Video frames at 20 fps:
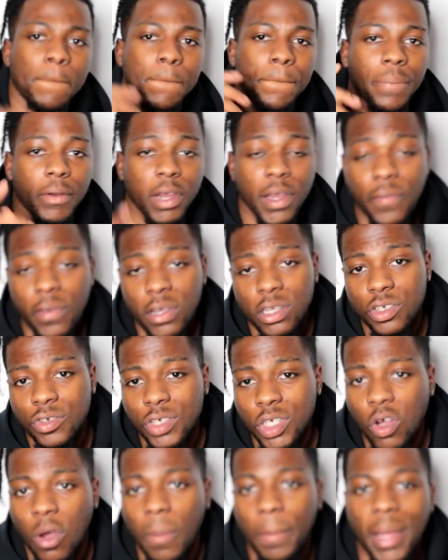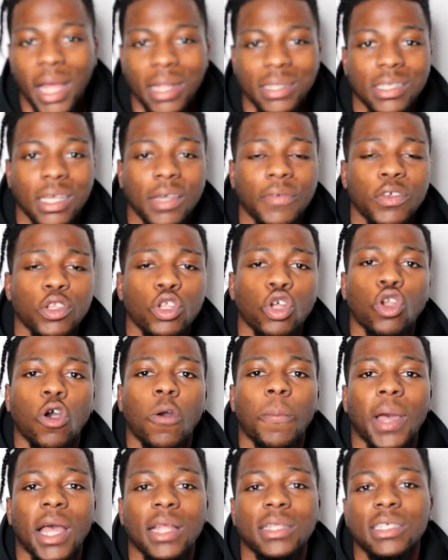Brief history on Patta. If you don't know,
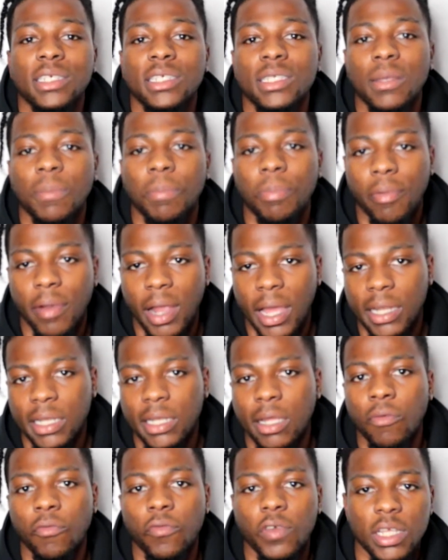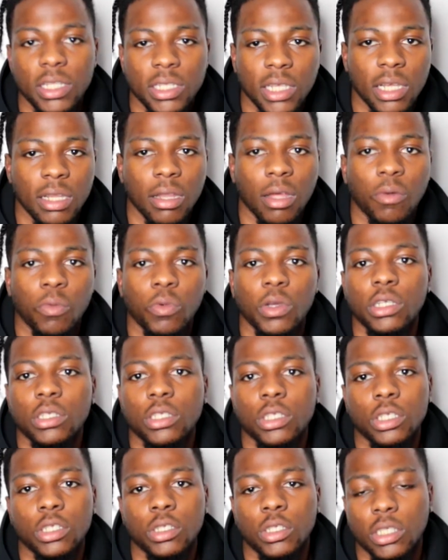Patta is a brand and retailer
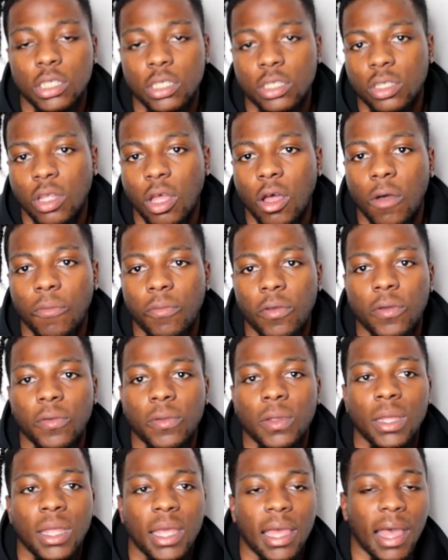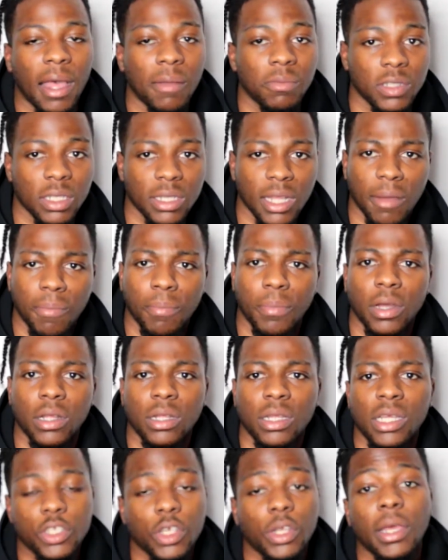which did start up here in Amsterdam,
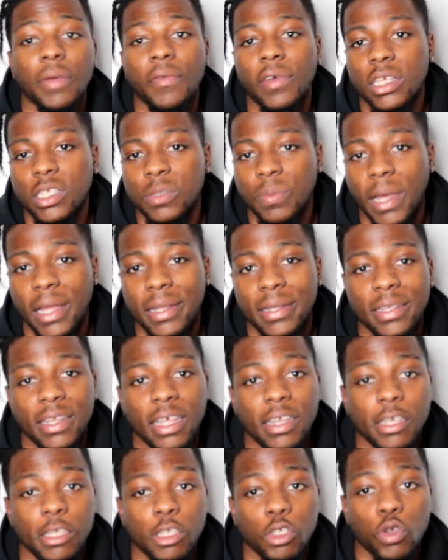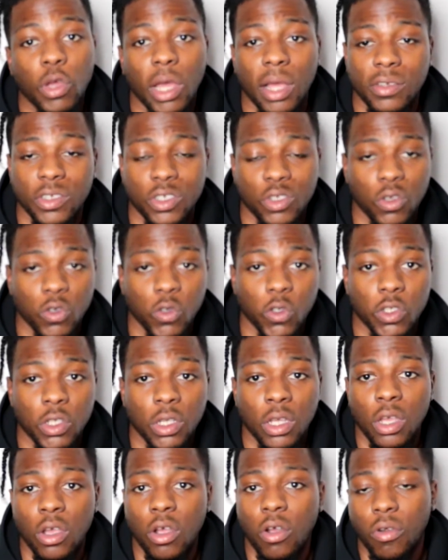but so they've expanded and they do have stores
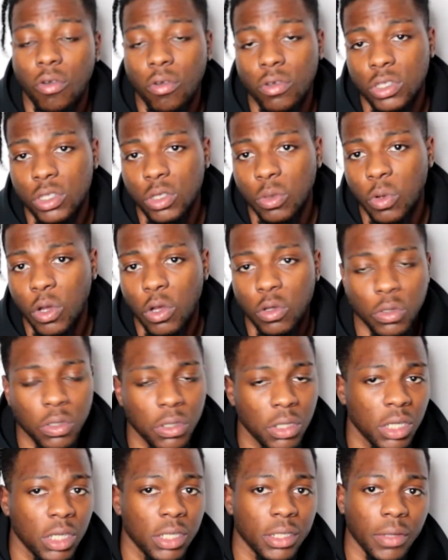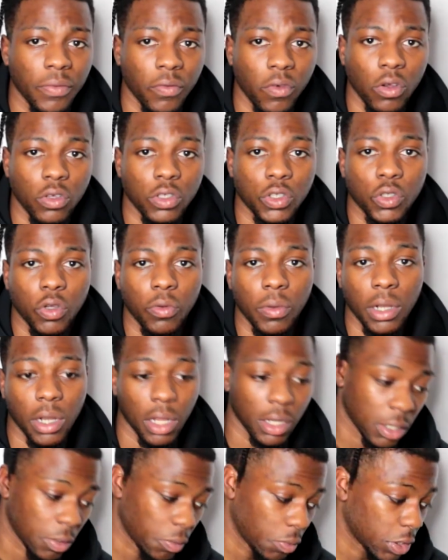across the world. They've got a store in
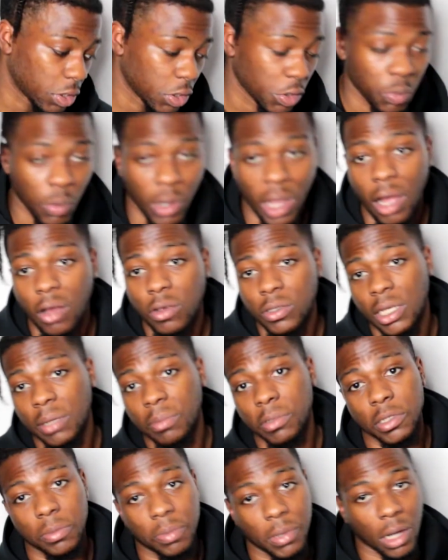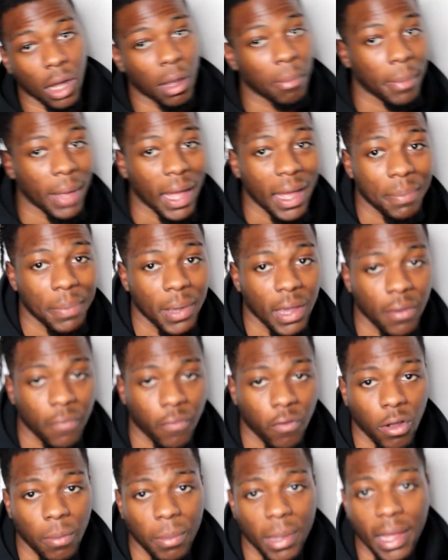London, which is where I was able to pick up my pair
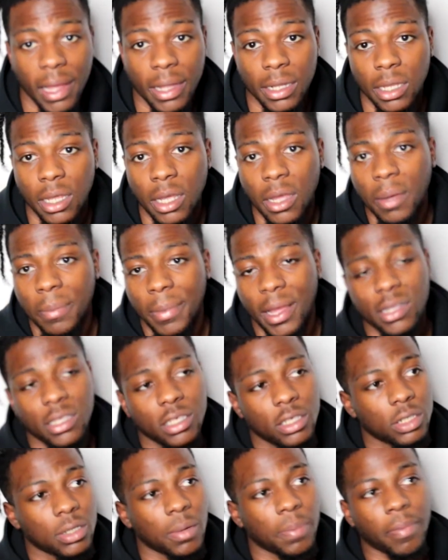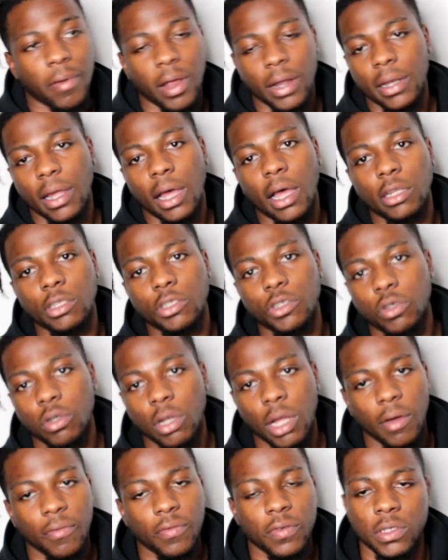from. And Patta is a brand that I do
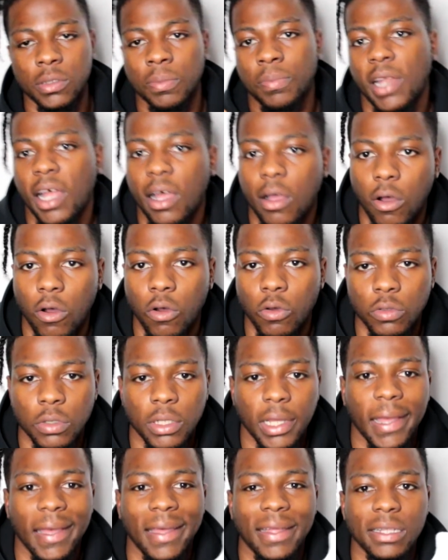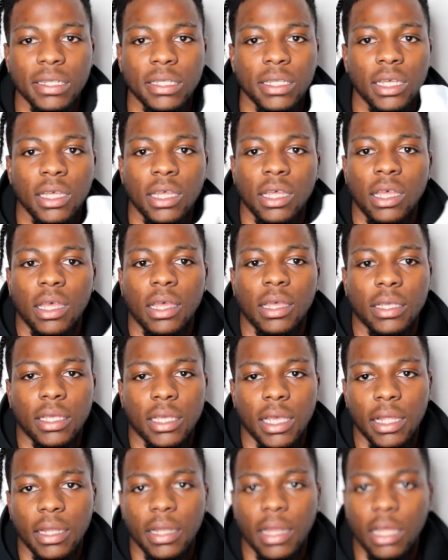love. It's black owned, and
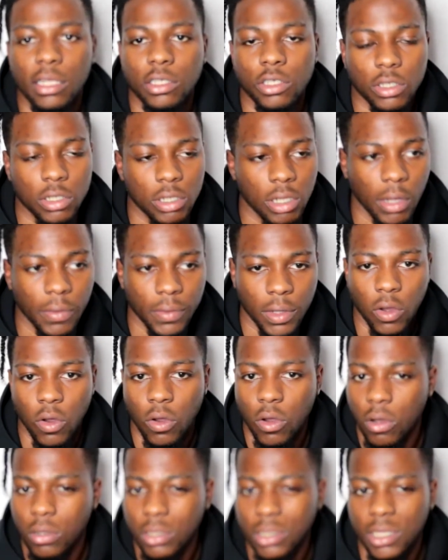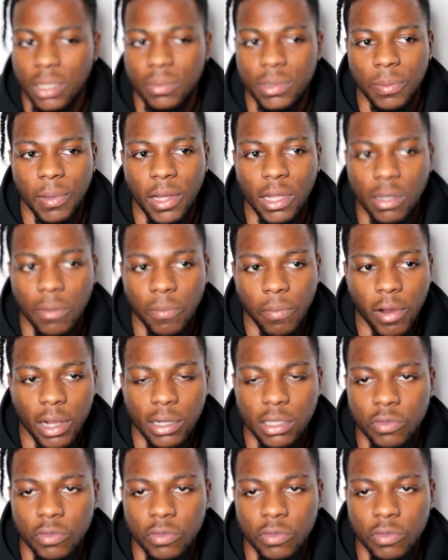again, I just love the whole concept about the brand.